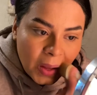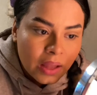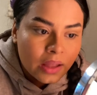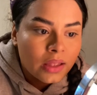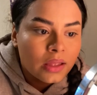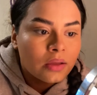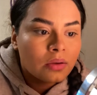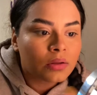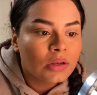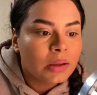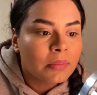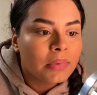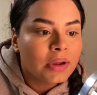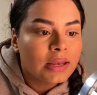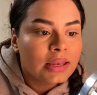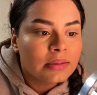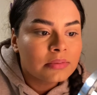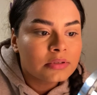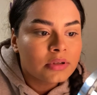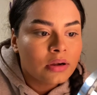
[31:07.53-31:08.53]
Ew, now my
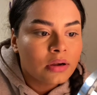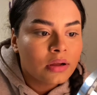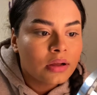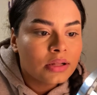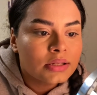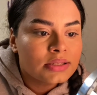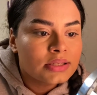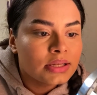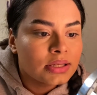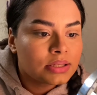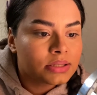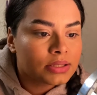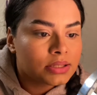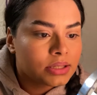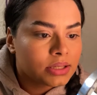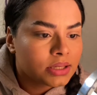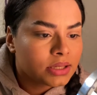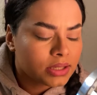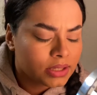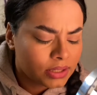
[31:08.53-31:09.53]
lips are all
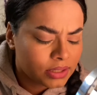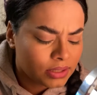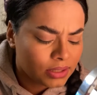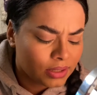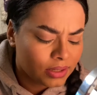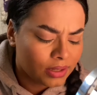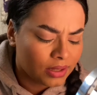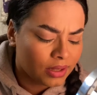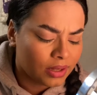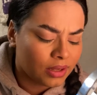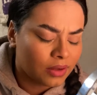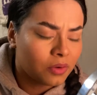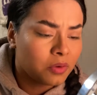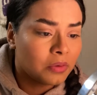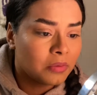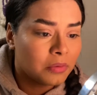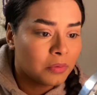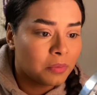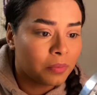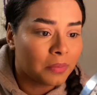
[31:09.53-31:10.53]
tinted. Oh
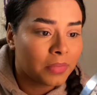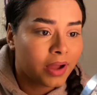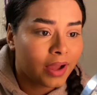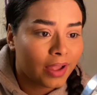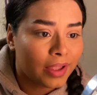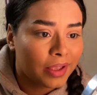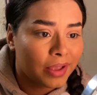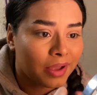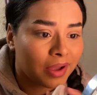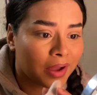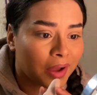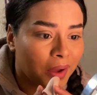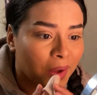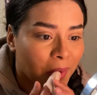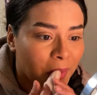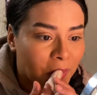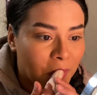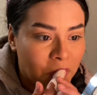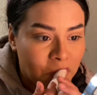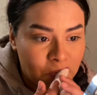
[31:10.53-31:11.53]
my
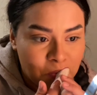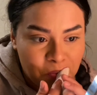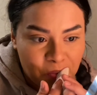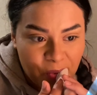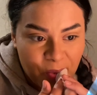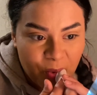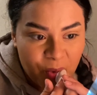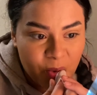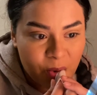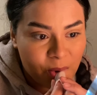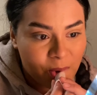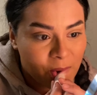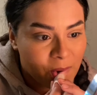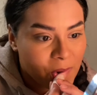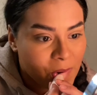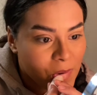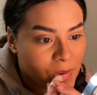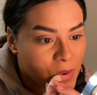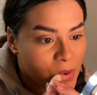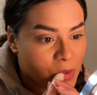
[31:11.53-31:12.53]
god.
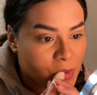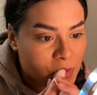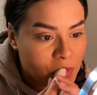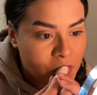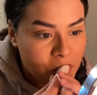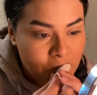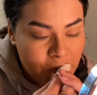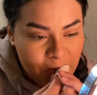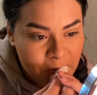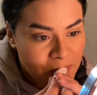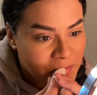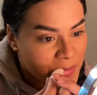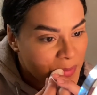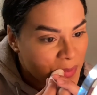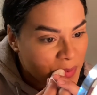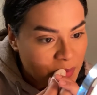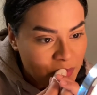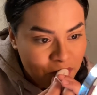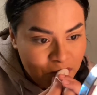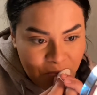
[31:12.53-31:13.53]
No.
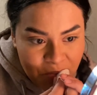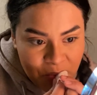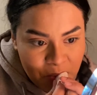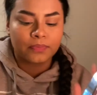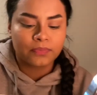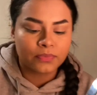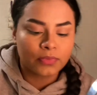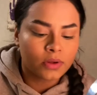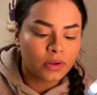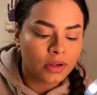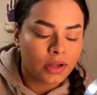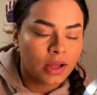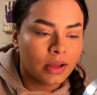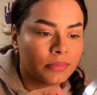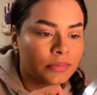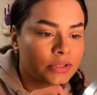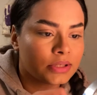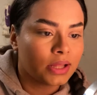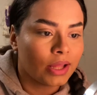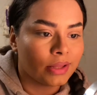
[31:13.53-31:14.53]
Okay, I'm
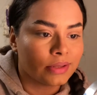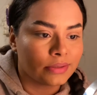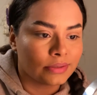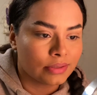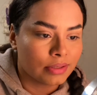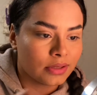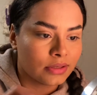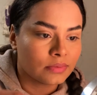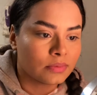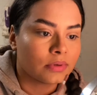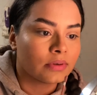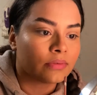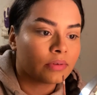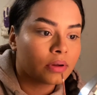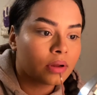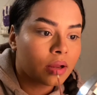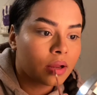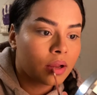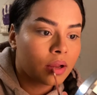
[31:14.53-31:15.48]
just gonna add this gloss, whatever.